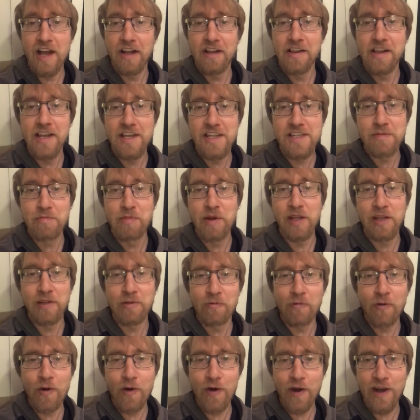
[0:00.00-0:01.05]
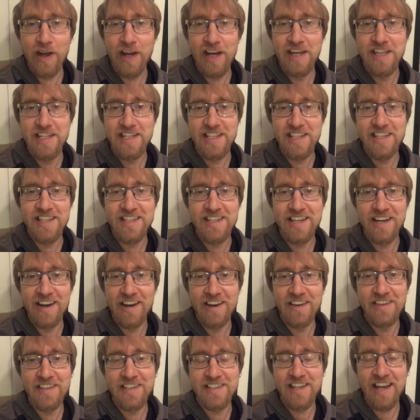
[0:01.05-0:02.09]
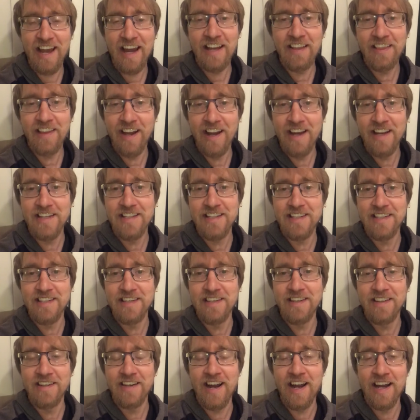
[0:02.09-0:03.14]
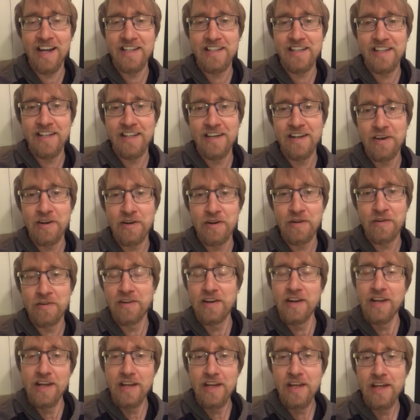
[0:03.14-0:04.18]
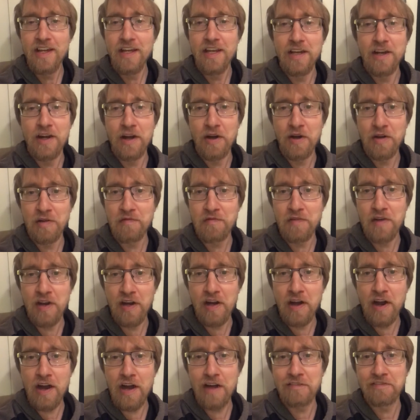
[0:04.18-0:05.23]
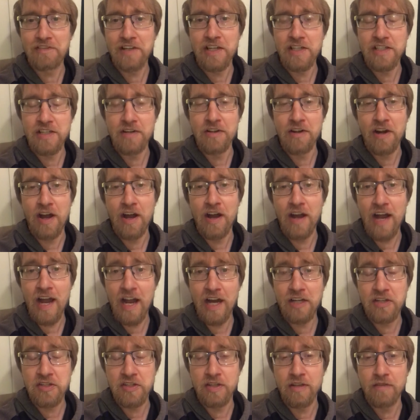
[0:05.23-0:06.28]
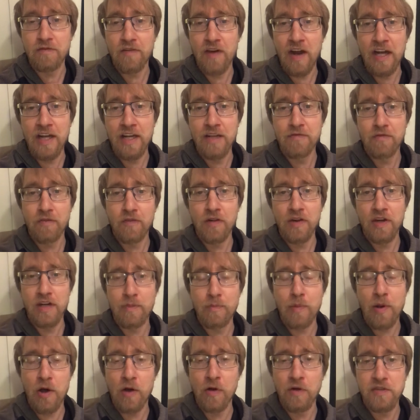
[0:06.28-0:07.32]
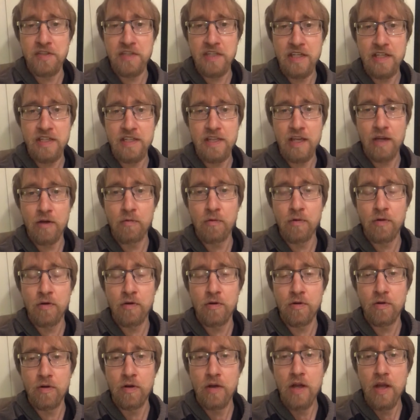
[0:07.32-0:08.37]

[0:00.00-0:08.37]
Elizabeth Warren and just sit on the sidelines, and you guys can go, fuck off, 'cause you're not actually fighting for any policies that will,